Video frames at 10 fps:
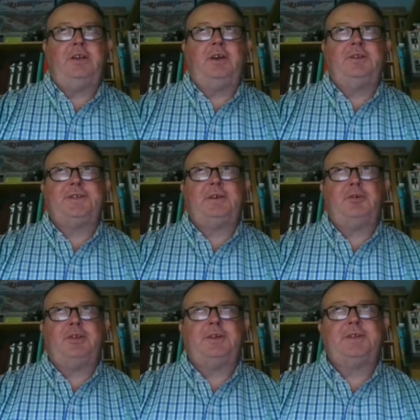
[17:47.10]
on some
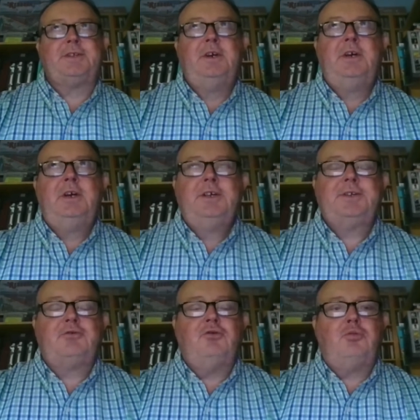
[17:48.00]
of these
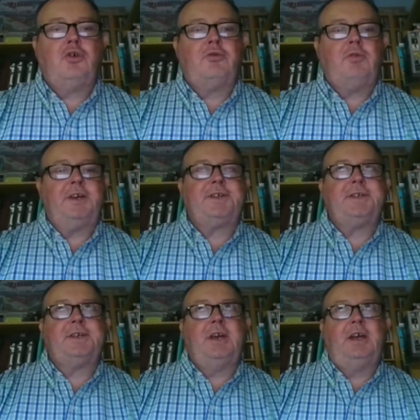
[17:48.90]
school board races
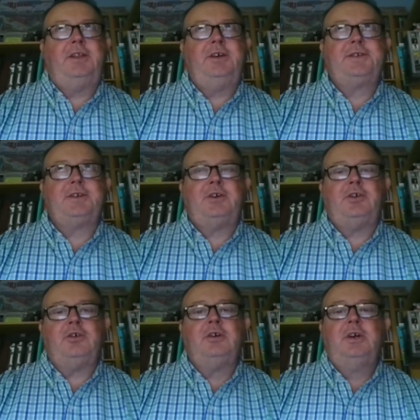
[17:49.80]
again this
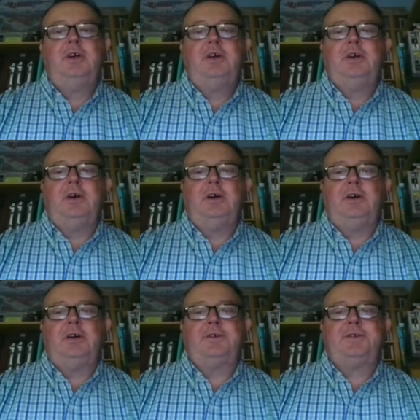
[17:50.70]
year.
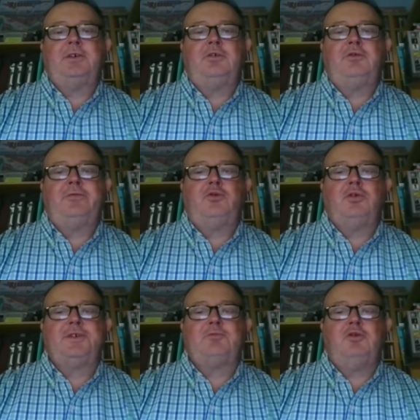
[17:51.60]
So of
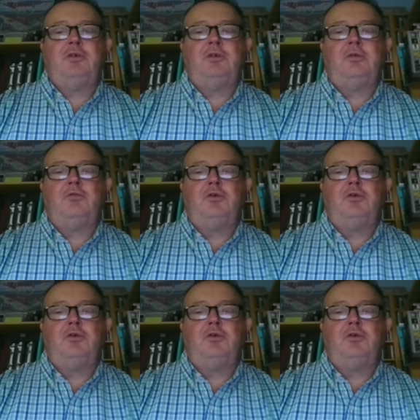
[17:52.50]
course we'll